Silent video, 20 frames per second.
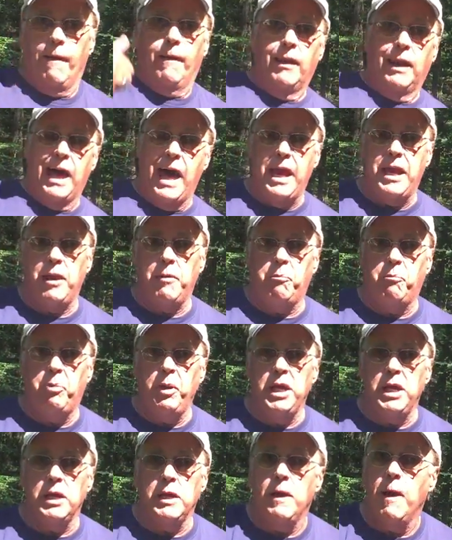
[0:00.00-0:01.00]
let it
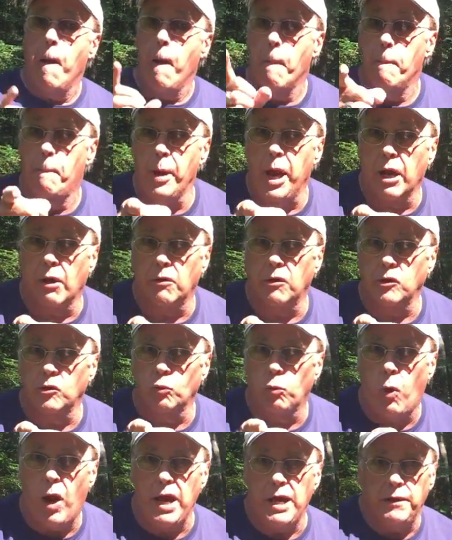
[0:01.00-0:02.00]
be, berries
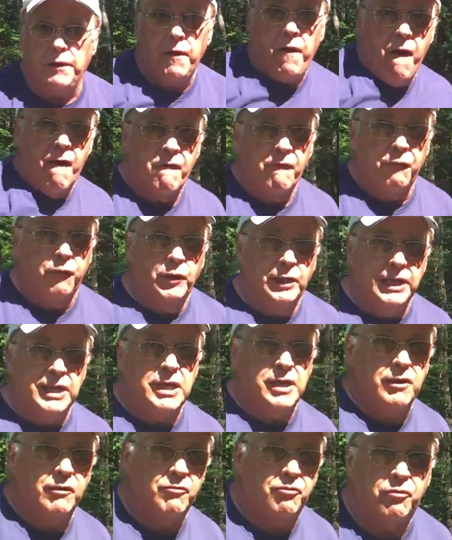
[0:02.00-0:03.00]
white,
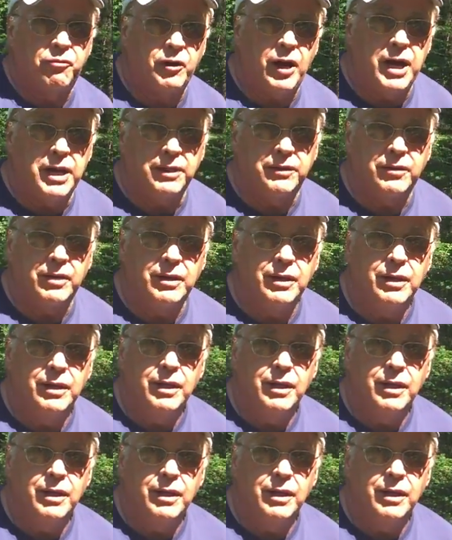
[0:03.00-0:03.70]
flee in fright.